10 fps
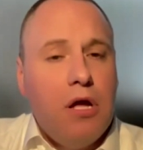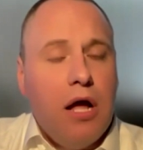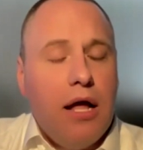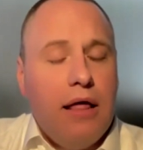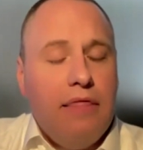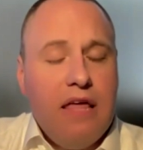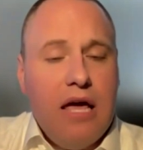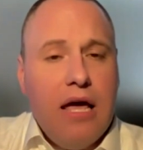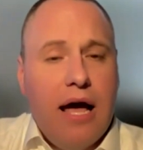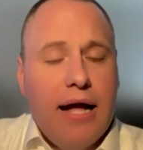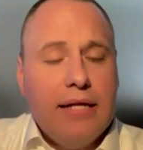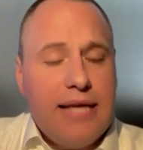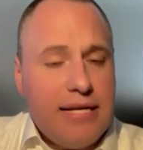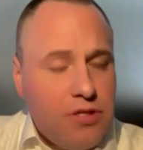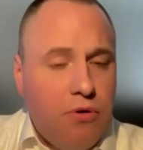the
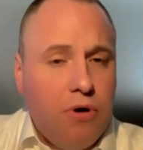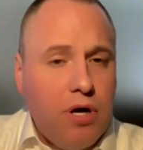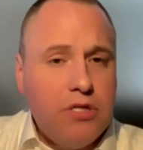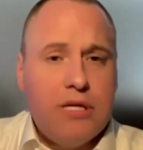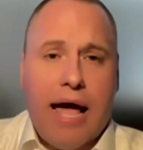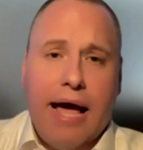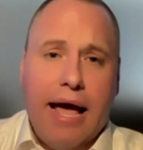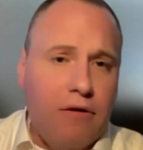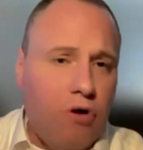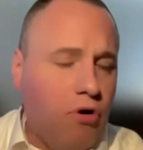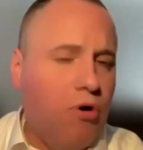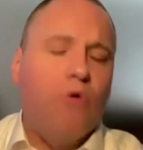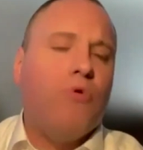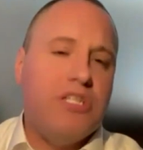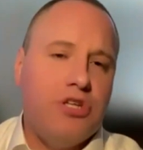test scores and or
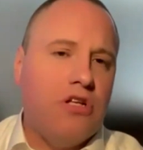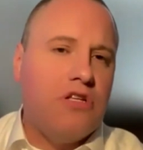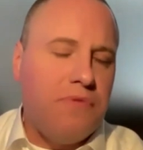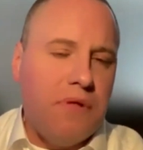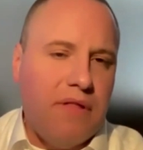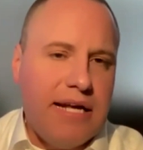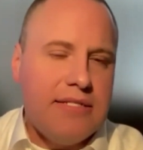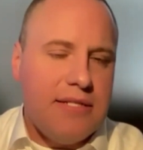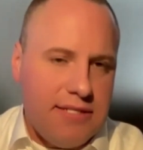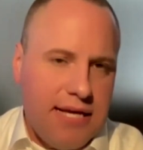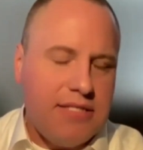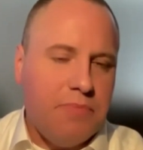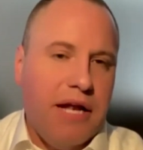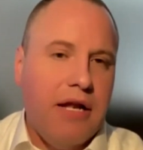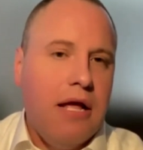results from the latest
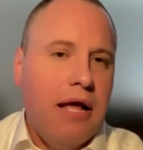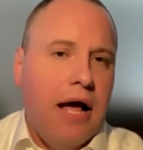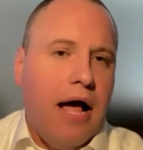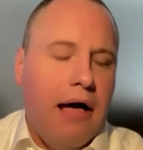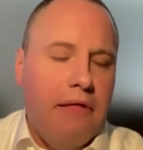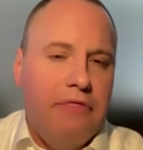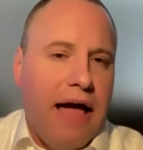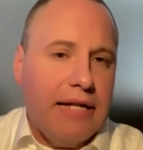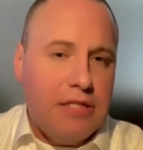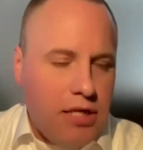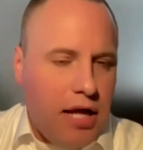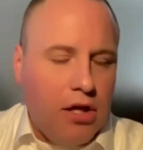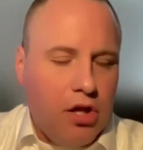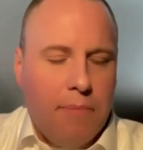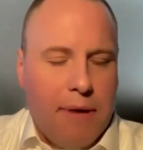assessment that
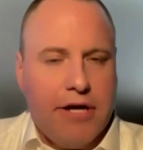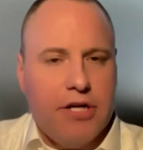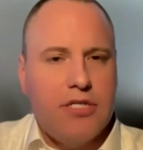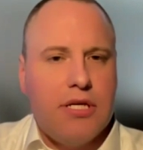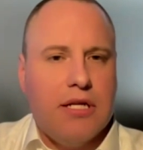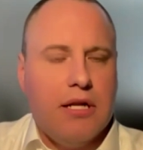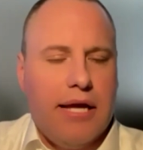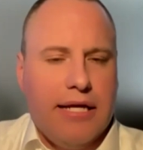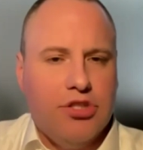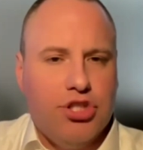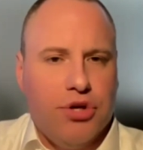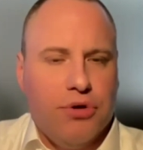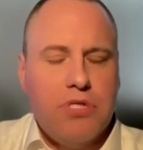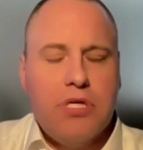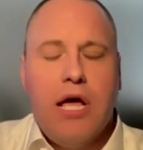lawmakers can
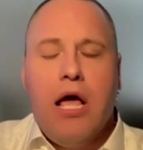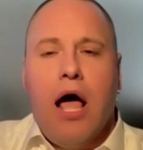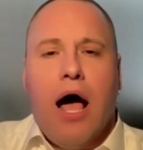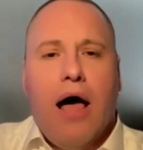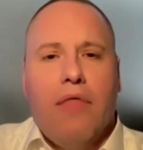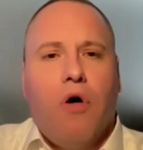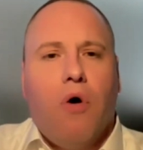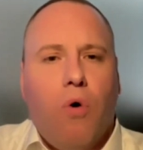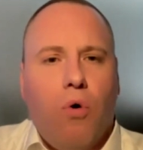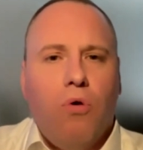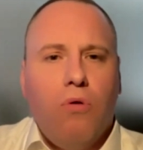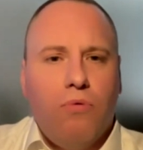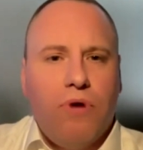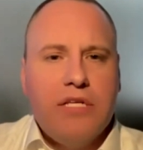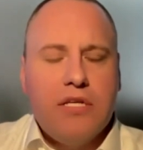choose. The whole
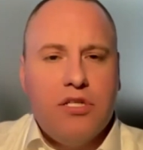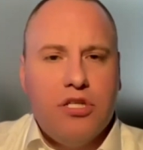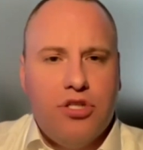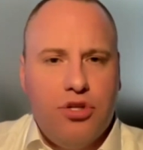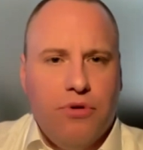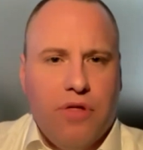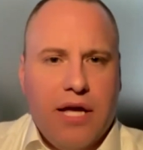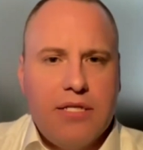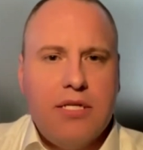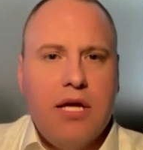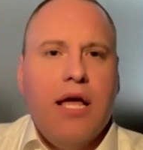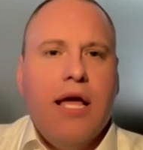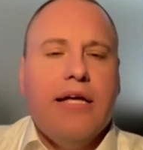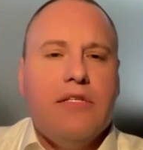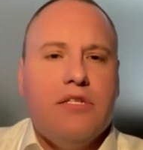reason to do this
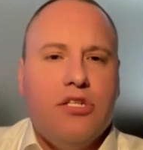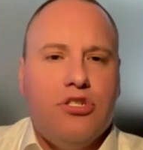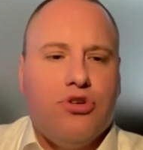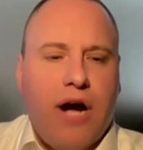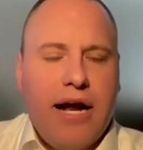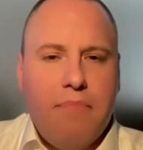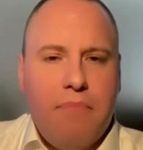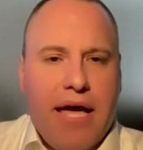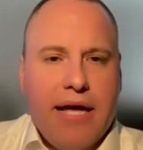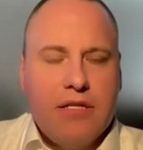is to try to make it